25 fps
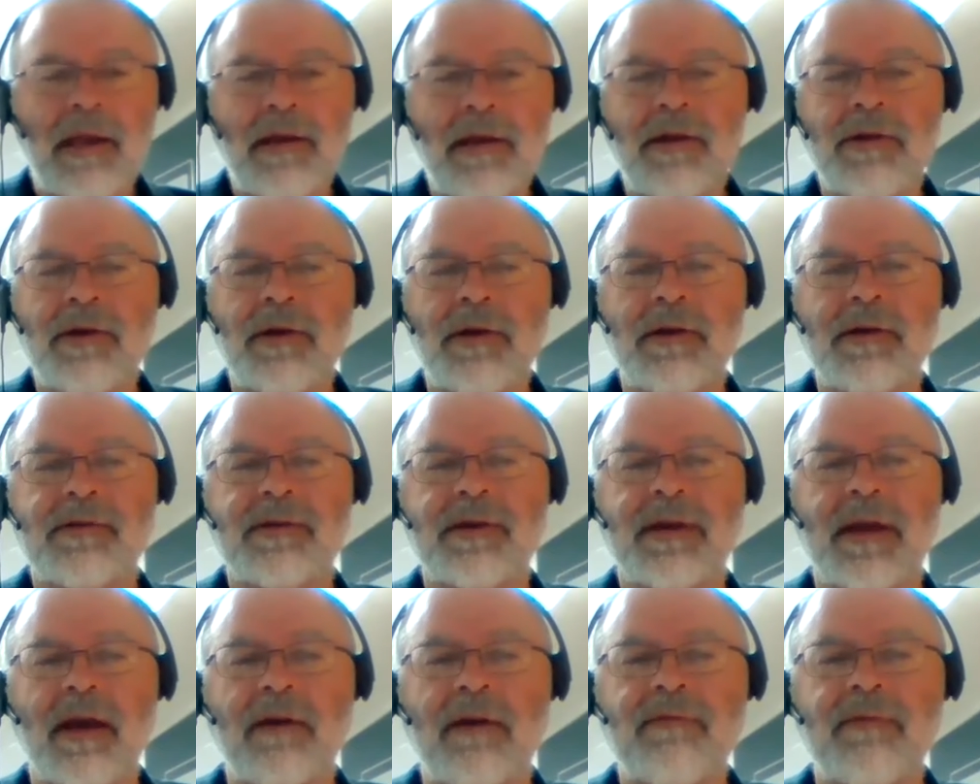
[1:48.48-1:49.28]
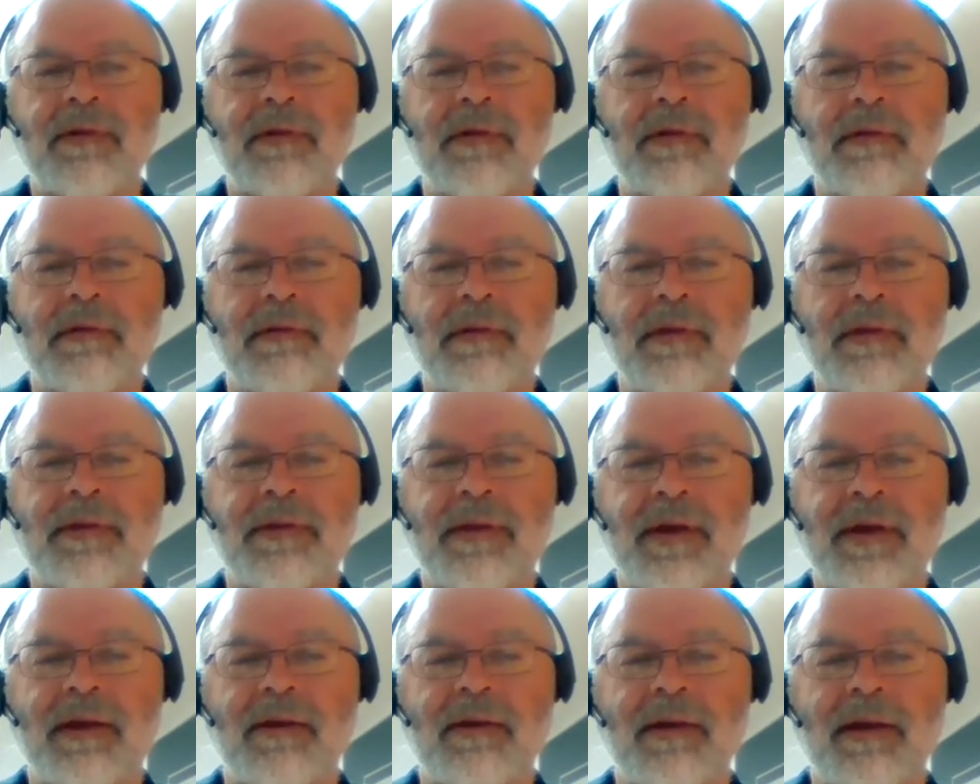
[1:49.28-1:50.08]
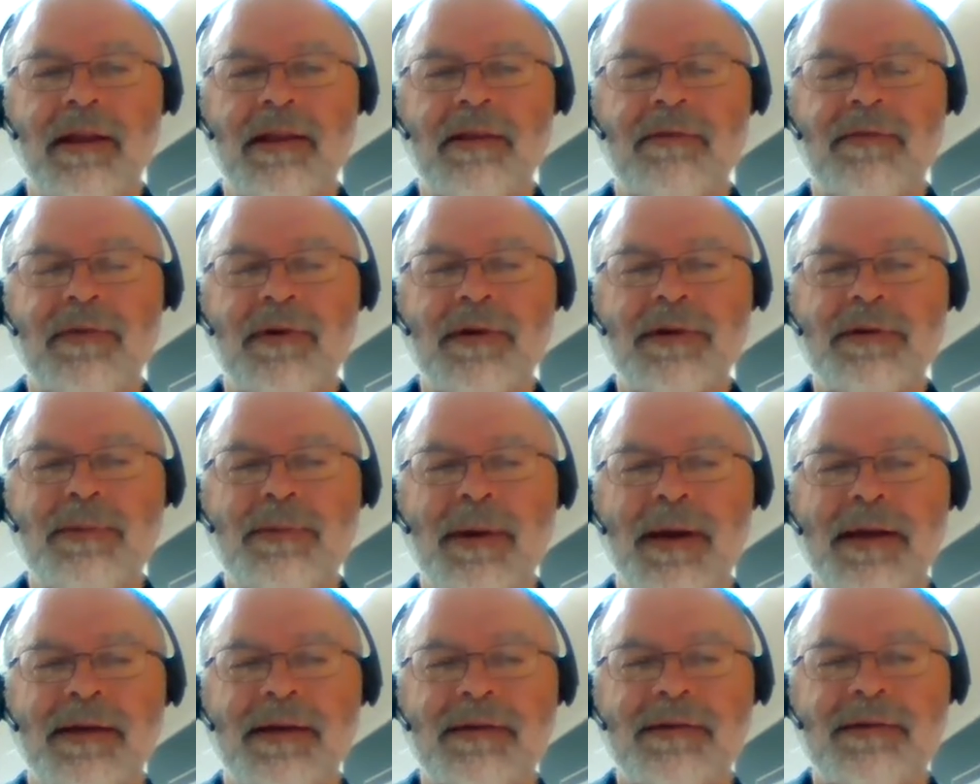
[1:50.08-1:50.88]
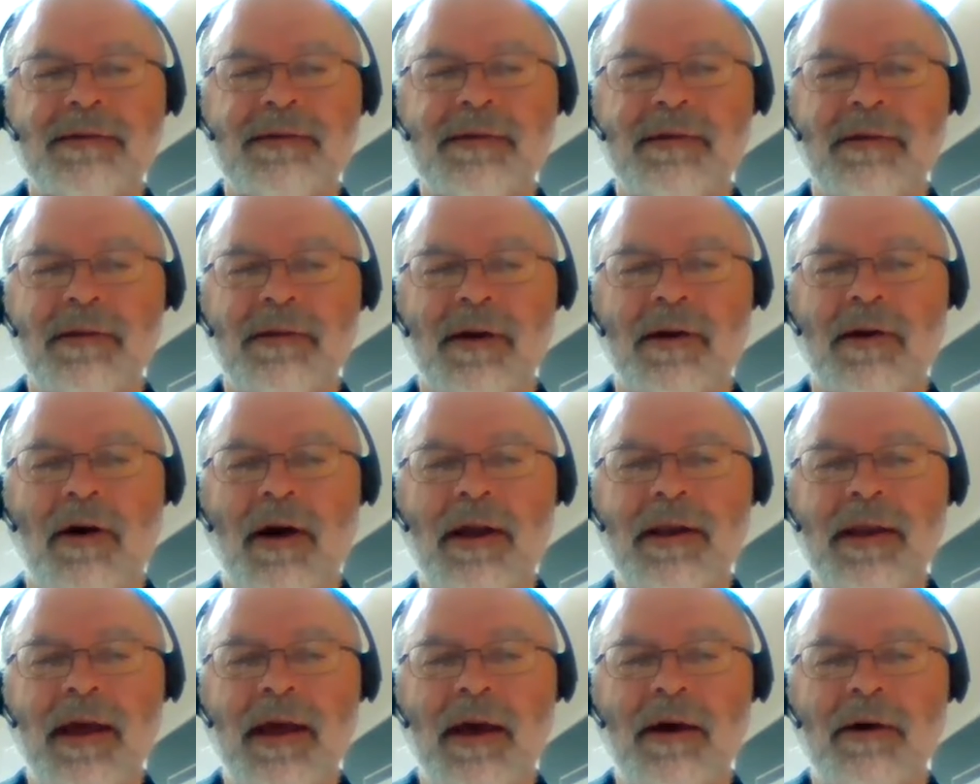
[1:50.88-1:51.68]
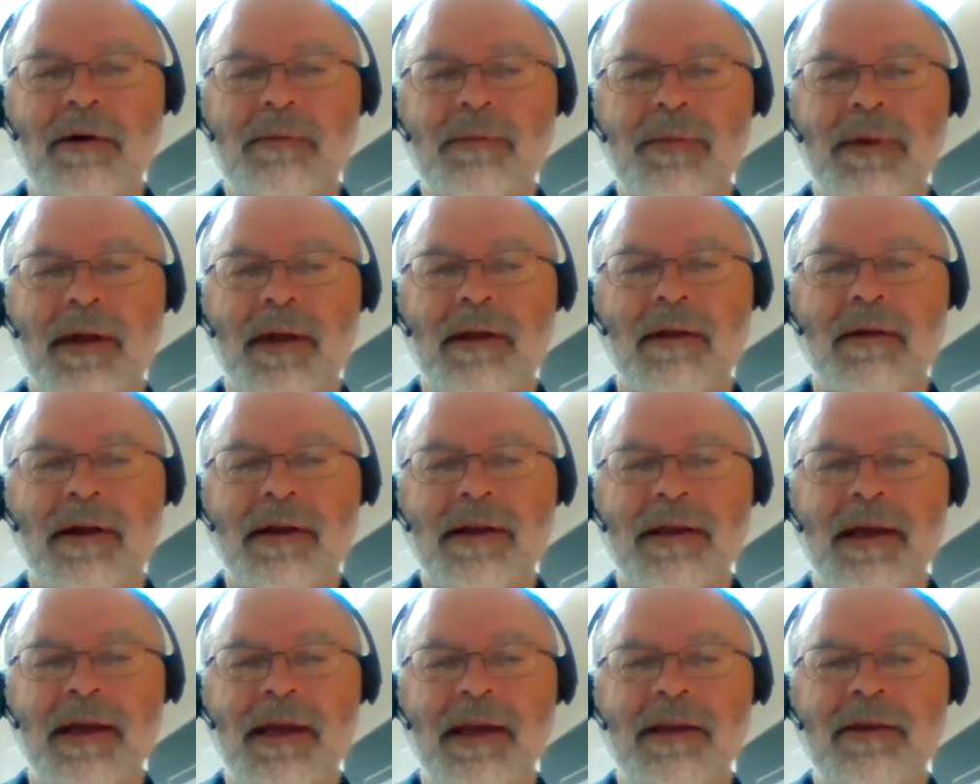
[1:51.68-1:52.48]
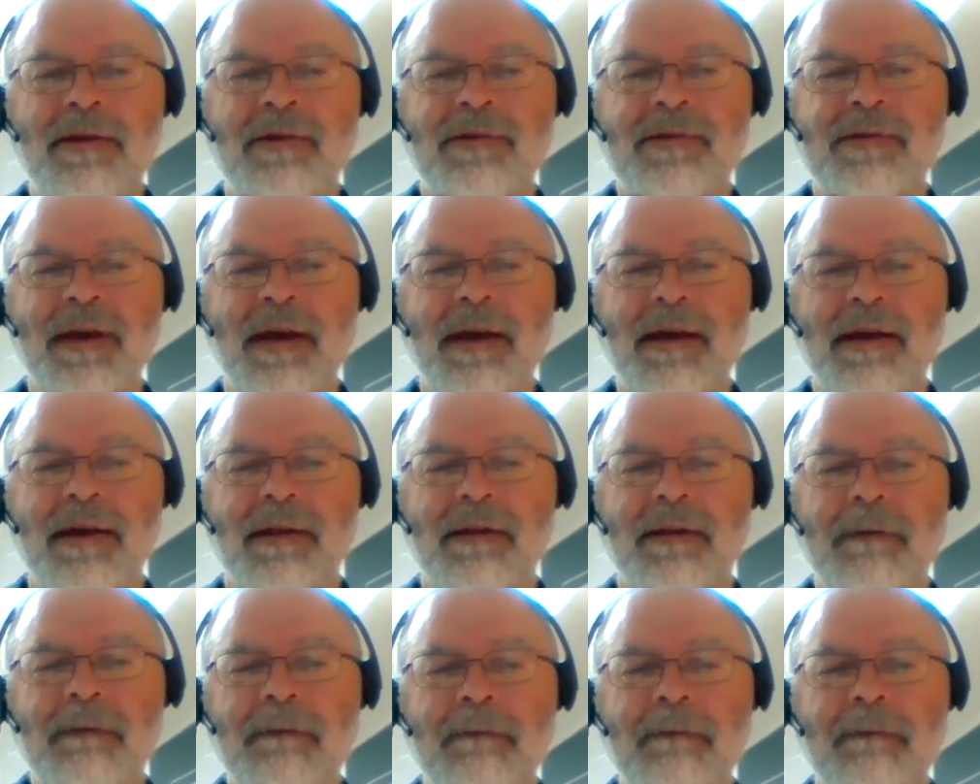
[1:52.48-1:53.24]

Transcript: did you discover the thing in the first place? Like, I know, but I'd like to hear you say it.